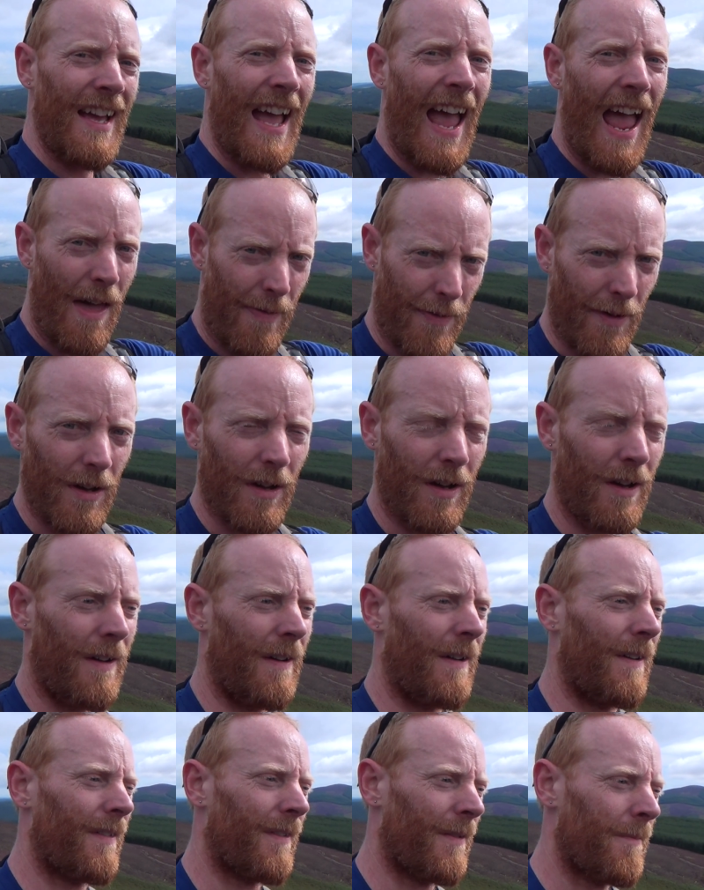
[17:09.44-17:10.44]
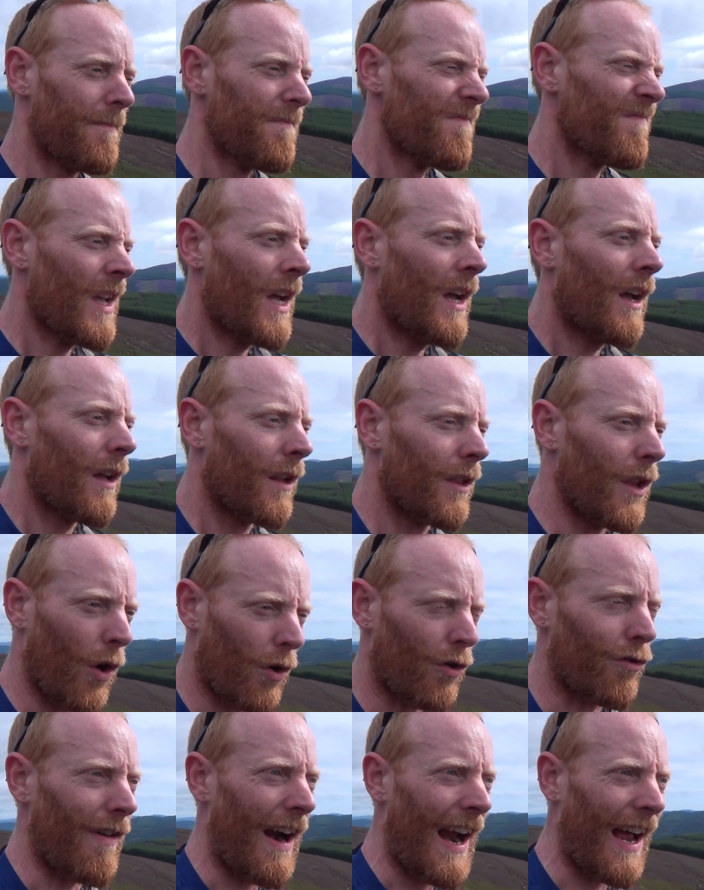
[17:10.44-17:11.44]
heather,
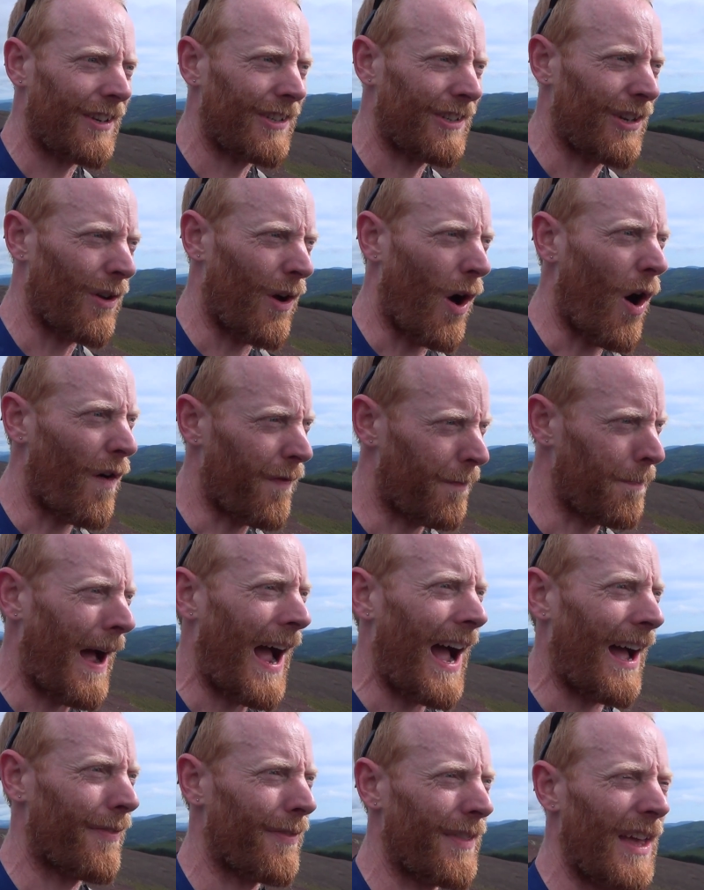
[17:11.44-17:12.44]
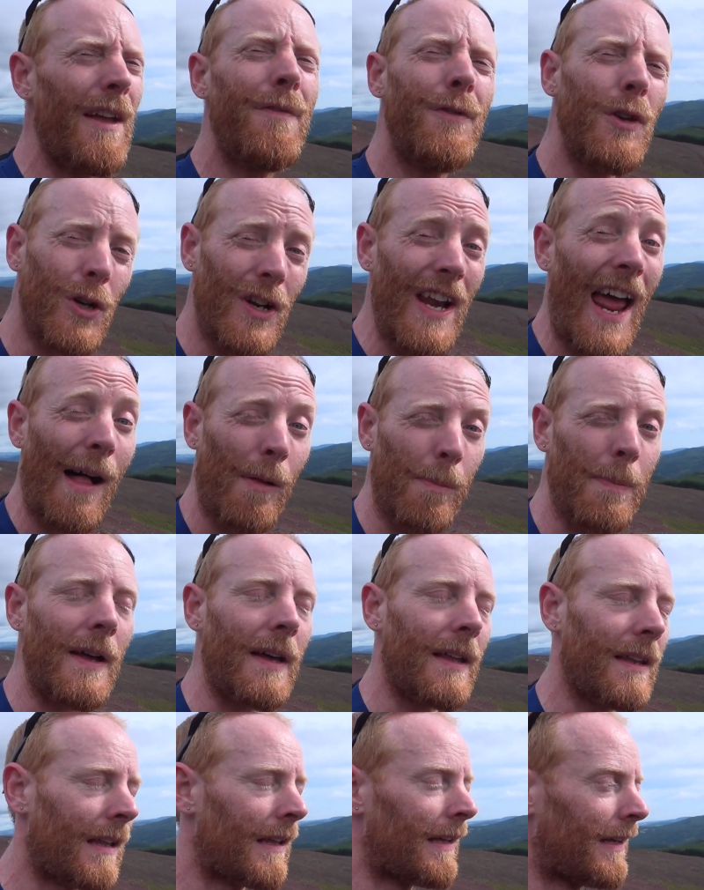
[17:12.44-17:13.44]
long grass, off path, if you can help
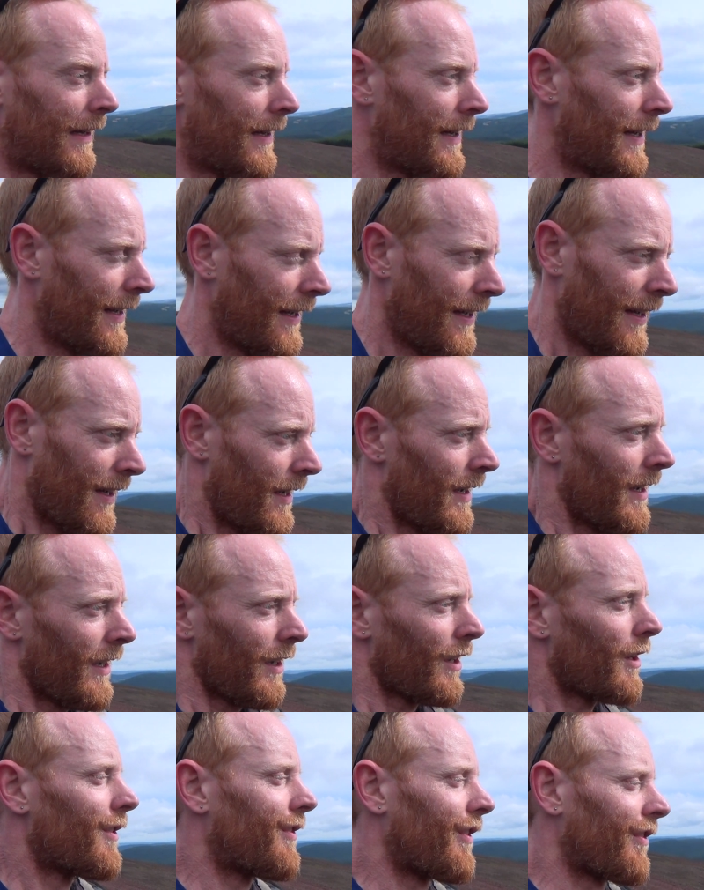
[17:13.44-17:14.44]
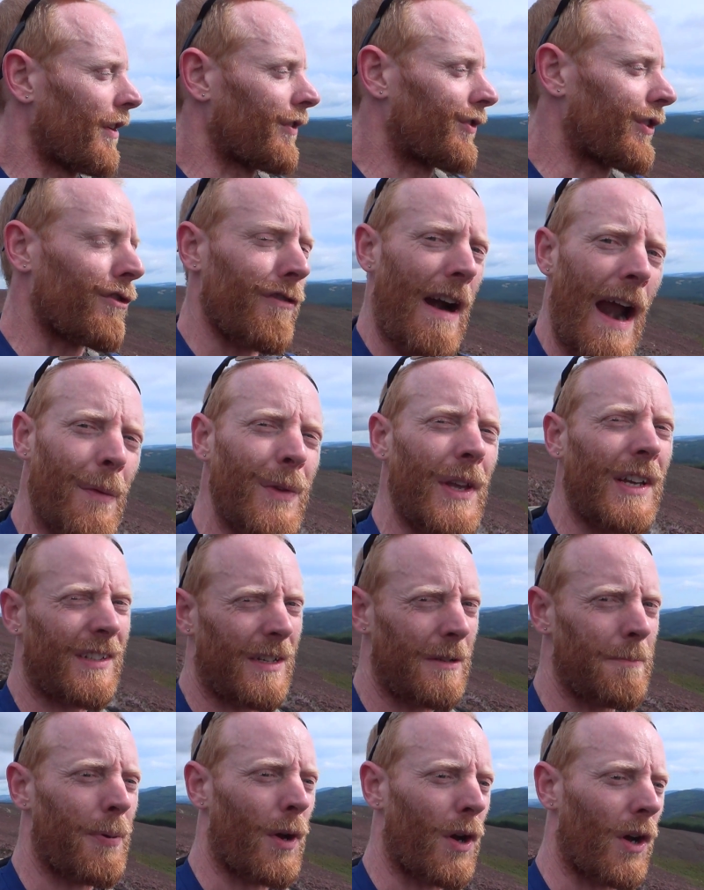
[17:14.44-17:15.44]
it, because there's lots of ground
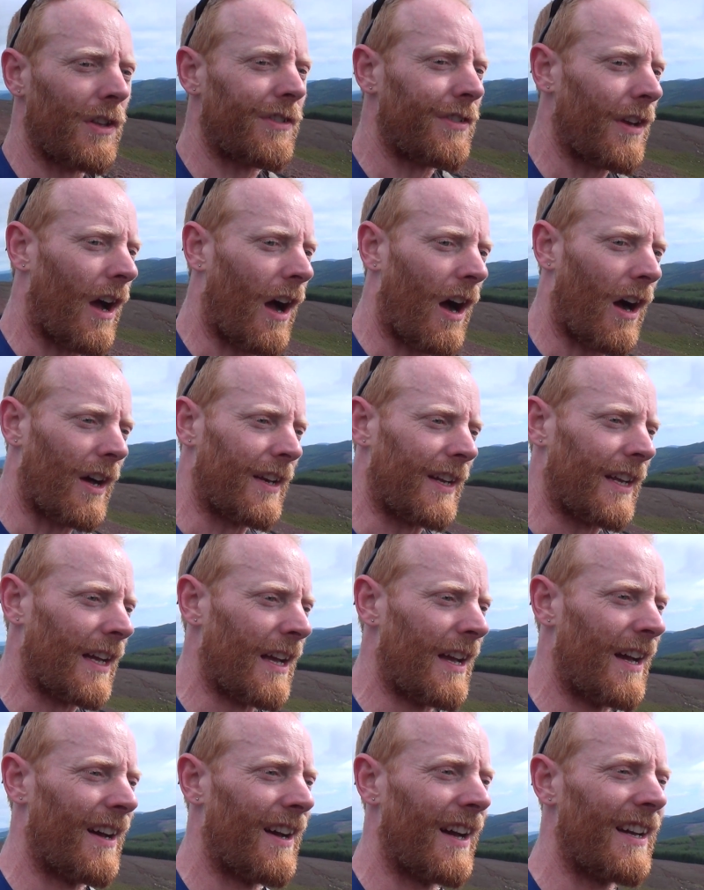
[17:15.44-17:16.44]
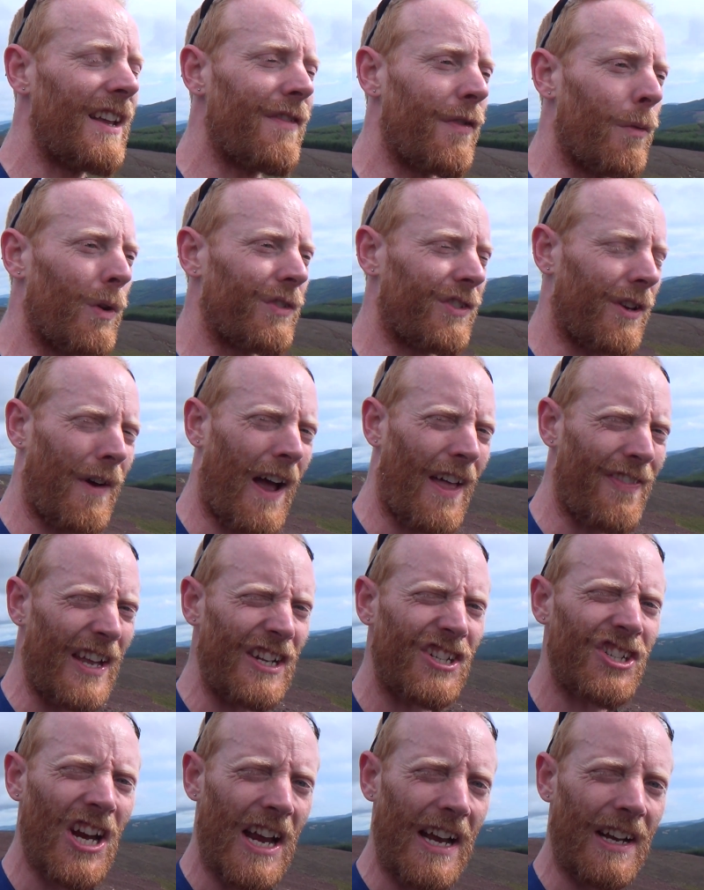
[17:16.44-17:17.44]
nesting birds that are hiding, and even once they've had
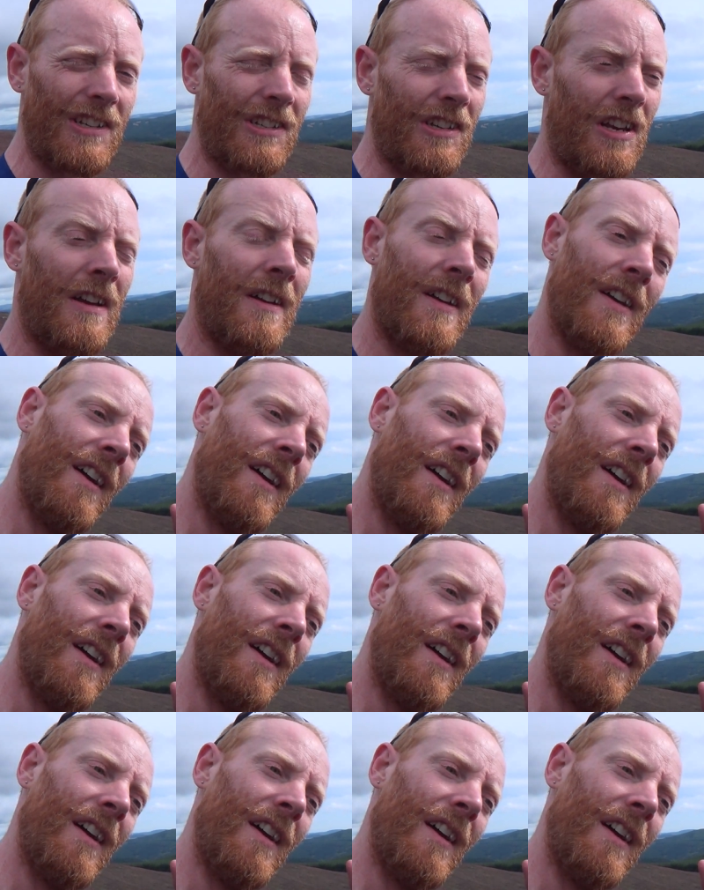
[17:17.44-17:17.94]
their chicks,